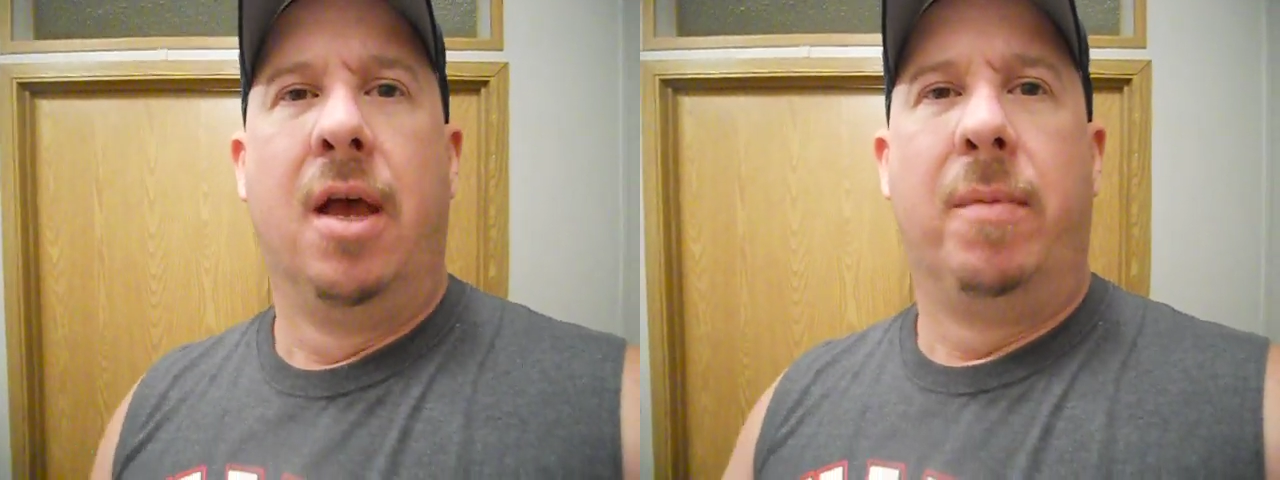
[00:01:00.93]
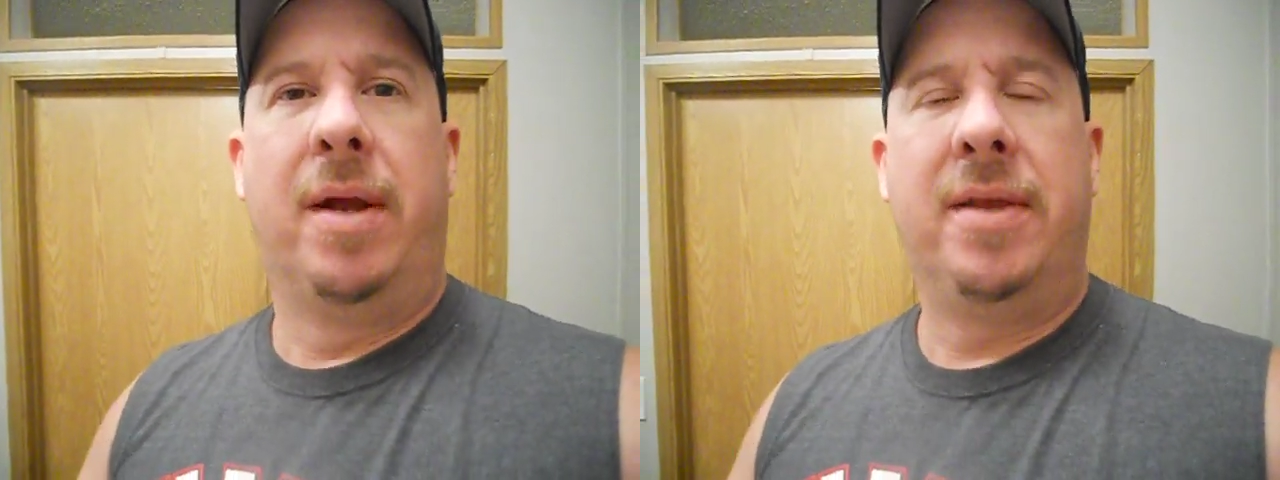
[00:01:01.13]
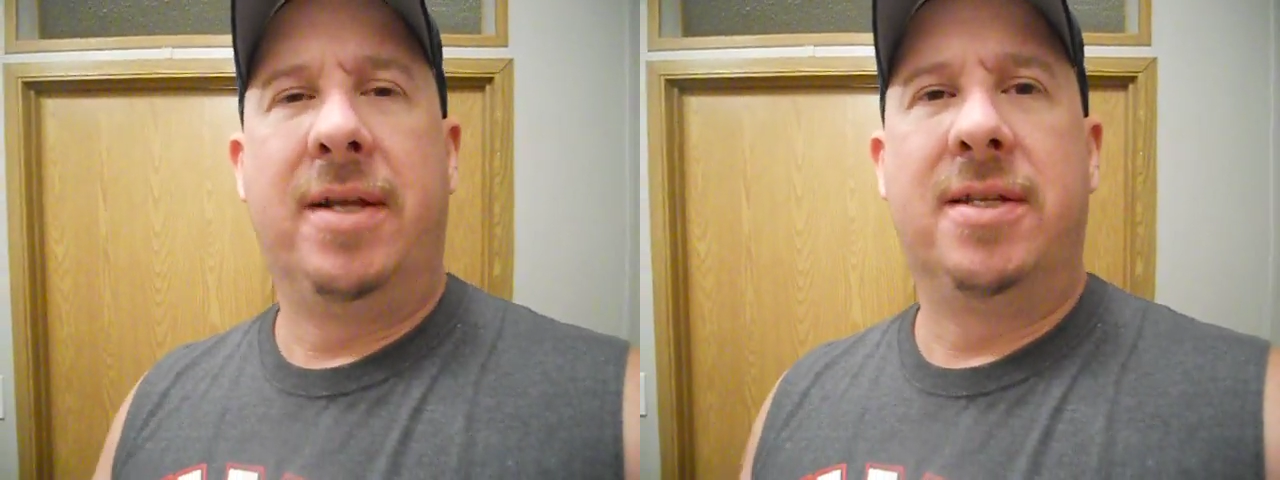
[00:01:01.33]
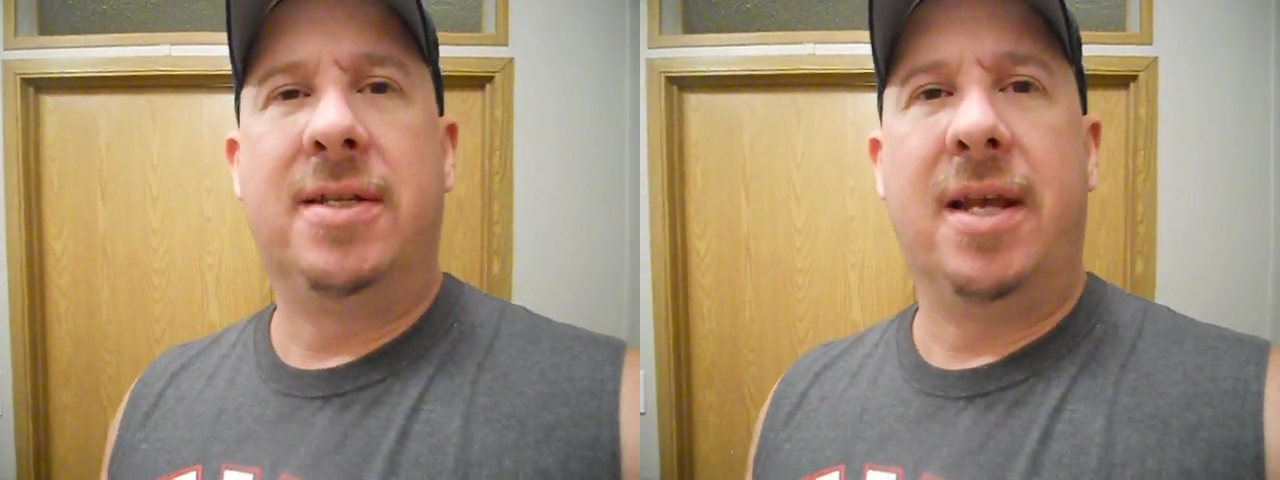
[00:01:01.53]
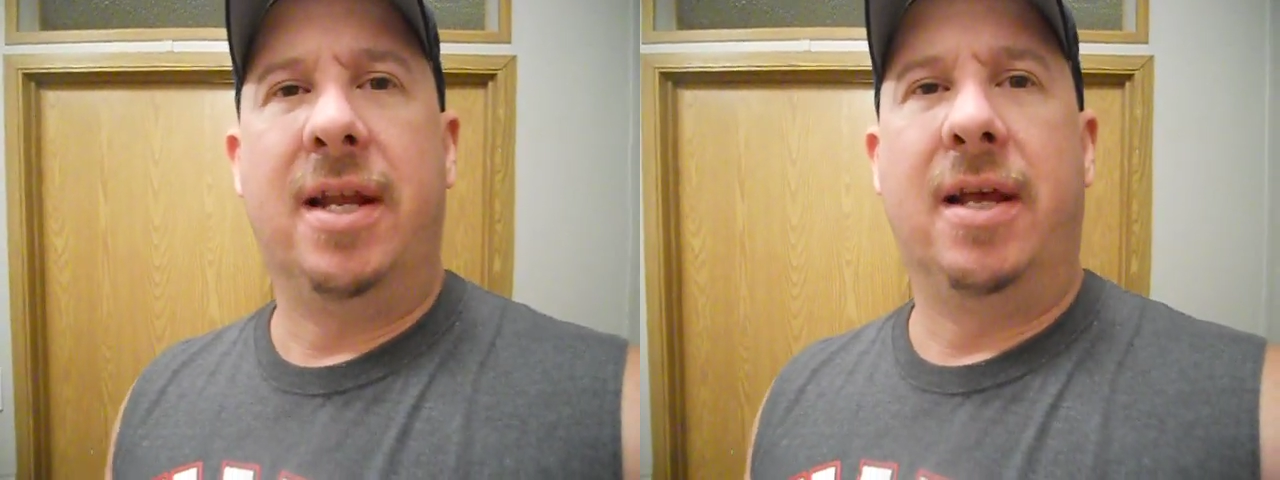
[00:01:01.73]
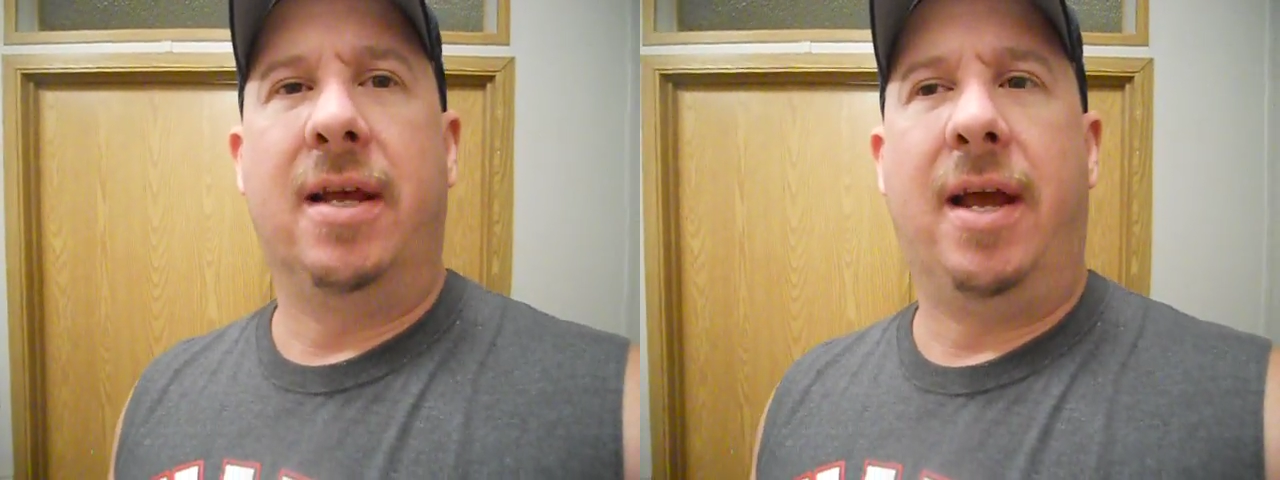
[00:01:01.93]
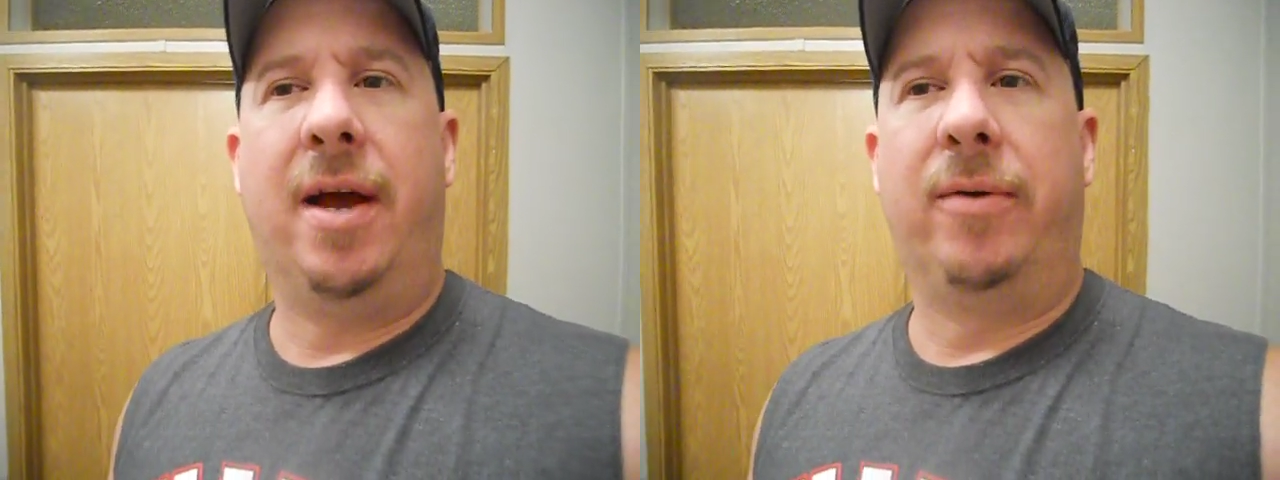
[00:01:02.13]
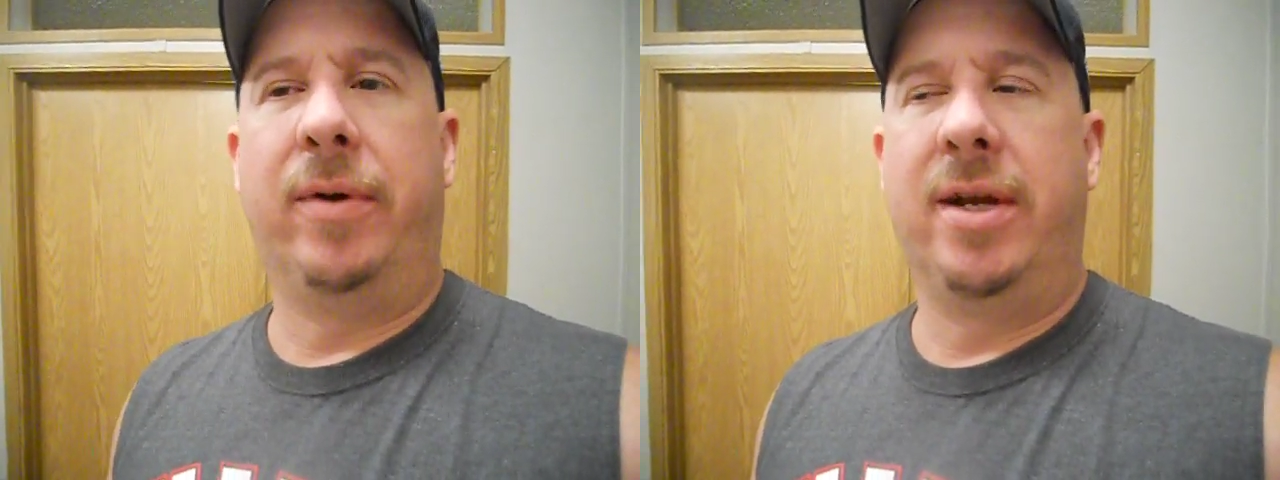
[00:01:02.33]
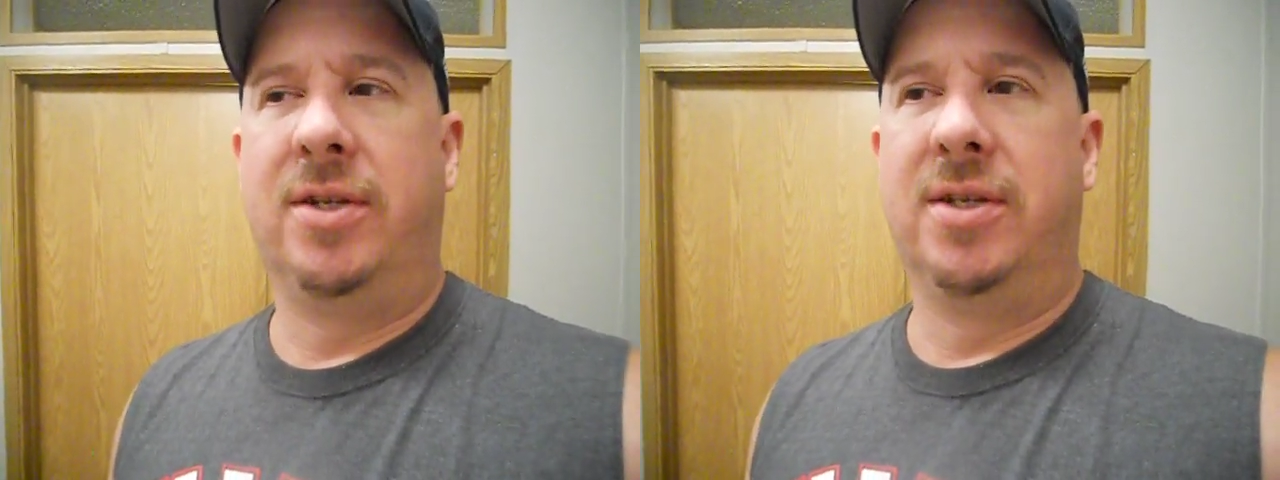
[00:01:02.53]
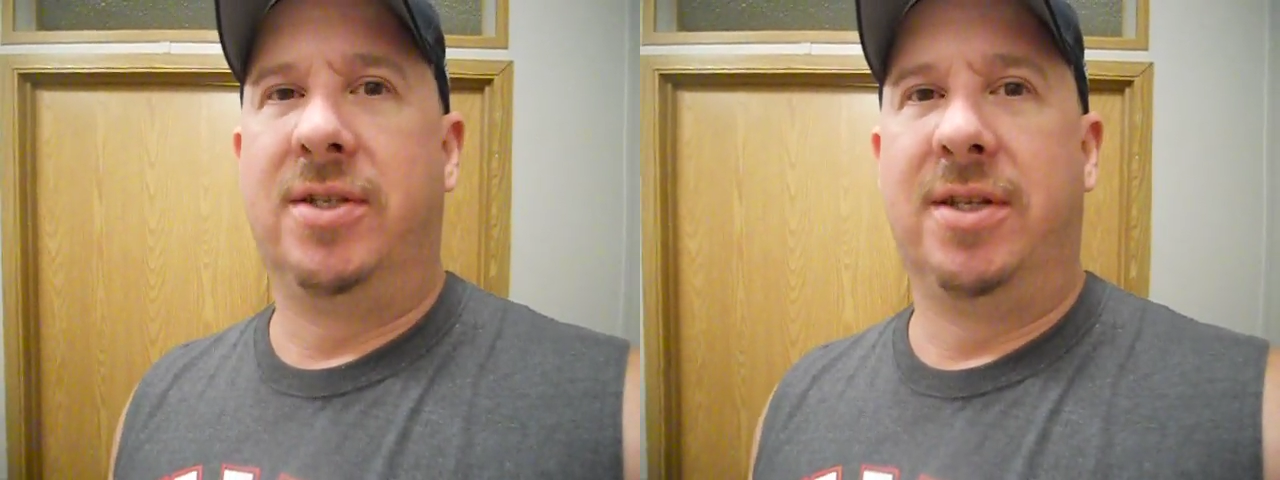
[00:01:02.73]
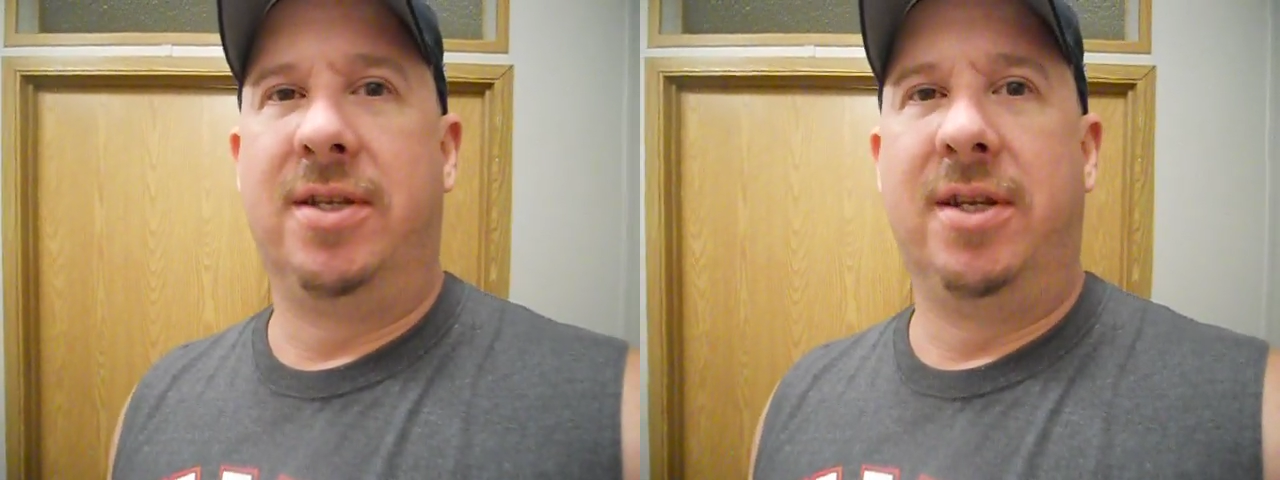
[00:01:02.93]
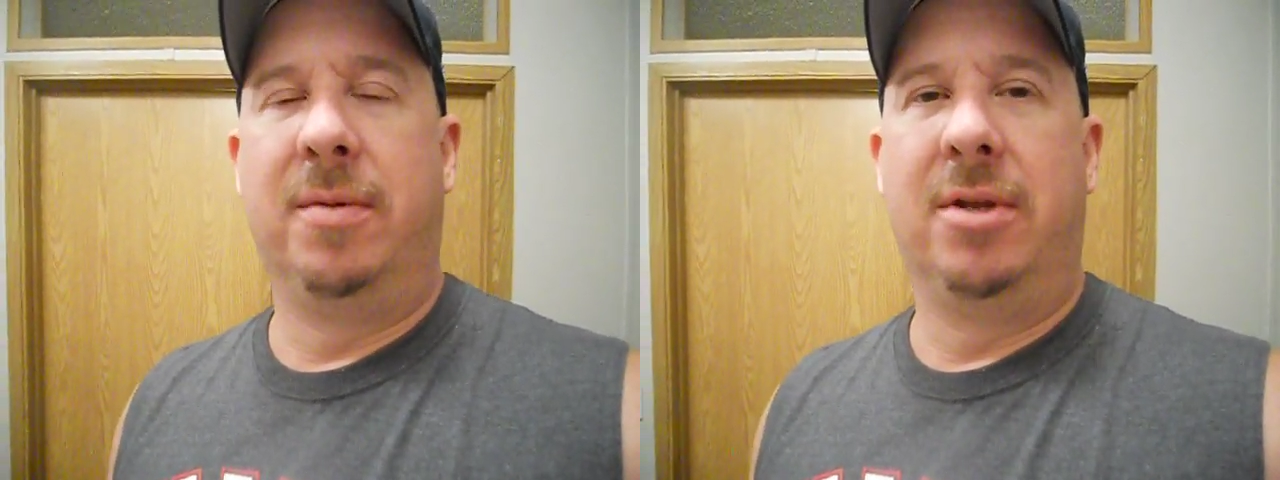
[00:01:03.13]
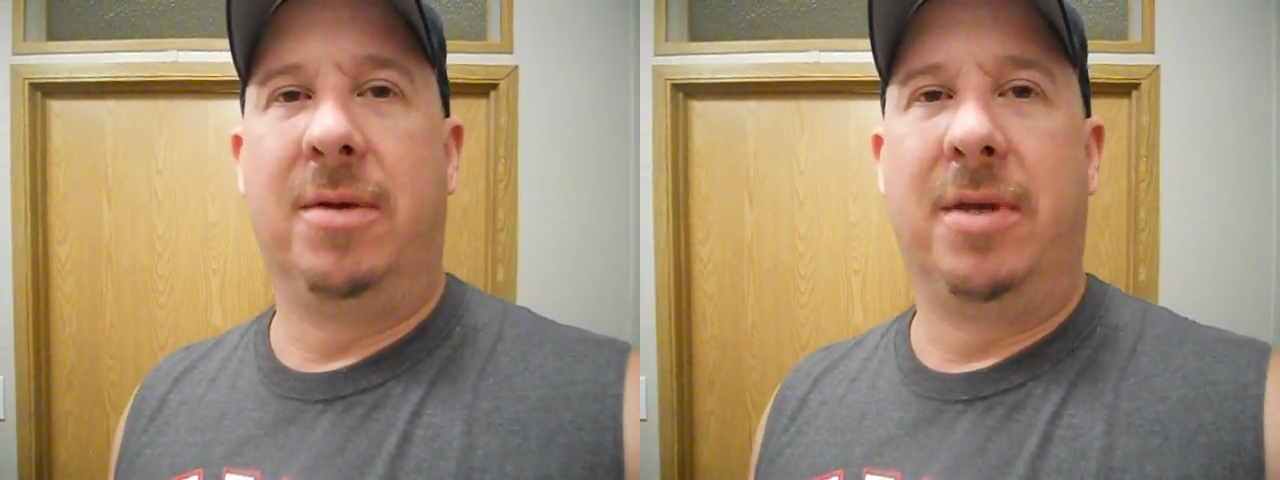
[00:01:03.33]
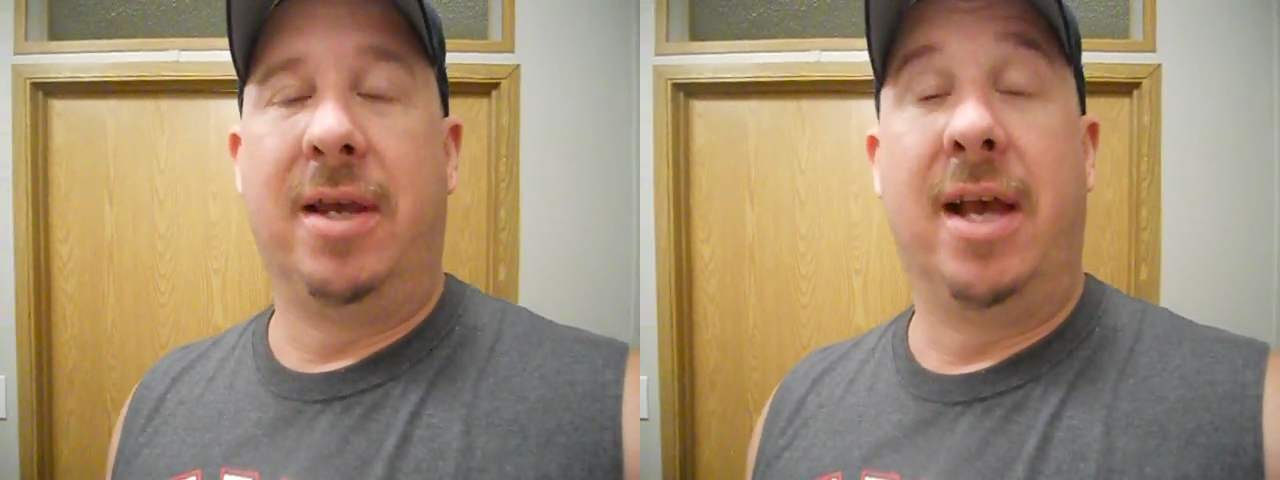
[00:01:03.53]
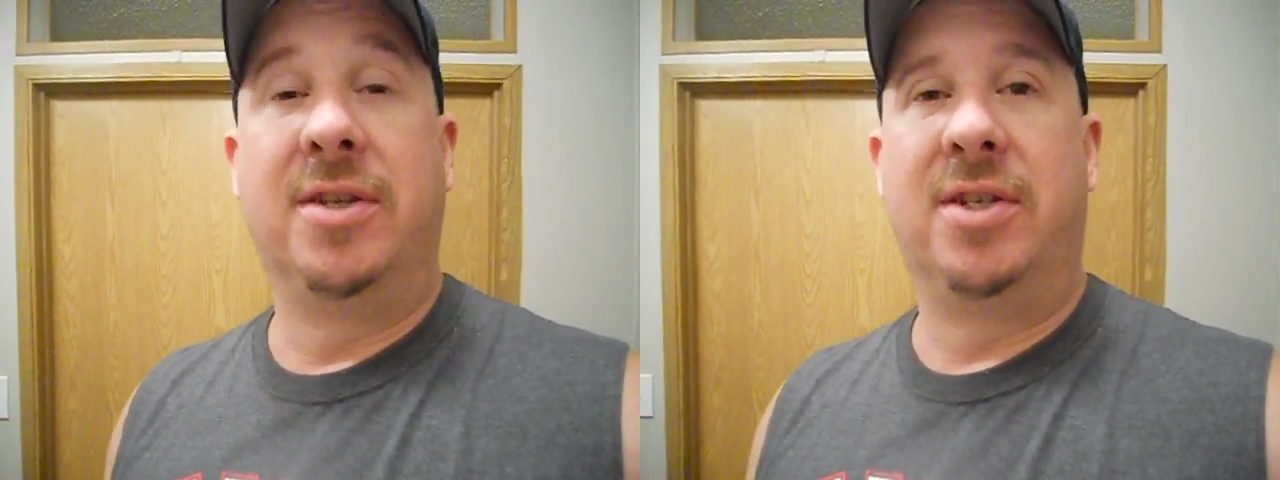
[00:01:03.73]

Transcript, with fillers: But I think it's just kind of outrageous that the WWE has